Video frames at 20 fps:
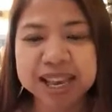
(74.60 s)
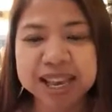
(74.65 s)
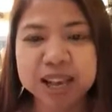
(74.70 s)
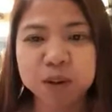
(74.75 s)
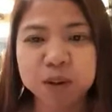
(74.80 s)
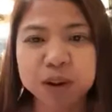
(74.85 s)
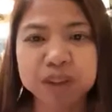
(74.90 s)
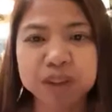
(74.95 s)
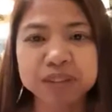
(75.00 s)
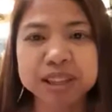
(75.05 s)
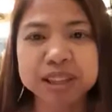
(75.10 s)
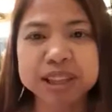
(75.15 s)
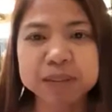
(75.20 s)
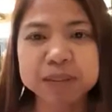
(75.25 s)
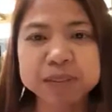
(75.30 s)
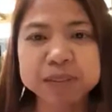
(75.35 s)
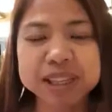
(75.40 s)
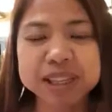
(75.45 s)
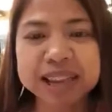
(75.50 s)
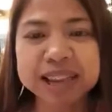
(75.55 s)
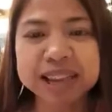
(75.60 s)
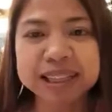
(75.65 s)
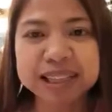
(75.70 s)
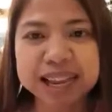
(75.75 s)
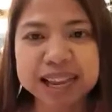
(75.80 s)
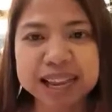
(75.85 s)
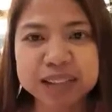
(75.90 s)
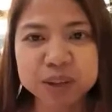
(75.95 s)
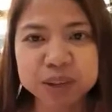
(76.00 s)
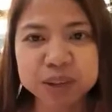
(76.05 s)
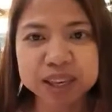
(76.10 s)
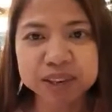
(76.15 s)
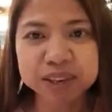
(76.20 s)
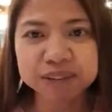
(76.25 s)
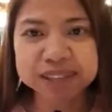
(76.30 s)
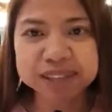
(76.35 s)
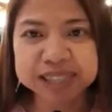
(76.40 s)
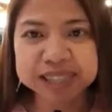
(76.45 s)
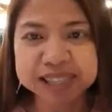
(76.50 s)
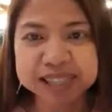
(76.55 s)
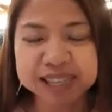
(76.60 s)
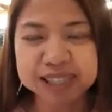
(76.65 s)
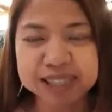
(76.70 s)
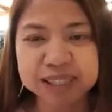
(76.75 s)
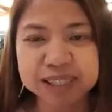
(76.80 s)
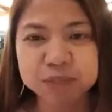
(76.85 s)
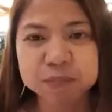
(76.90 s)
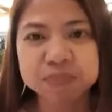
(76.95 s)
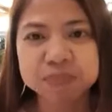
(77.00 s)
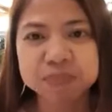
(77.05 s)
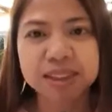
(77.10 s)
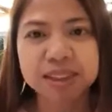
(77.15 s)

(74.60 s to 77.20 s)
One of the tips that I'd like to give is this.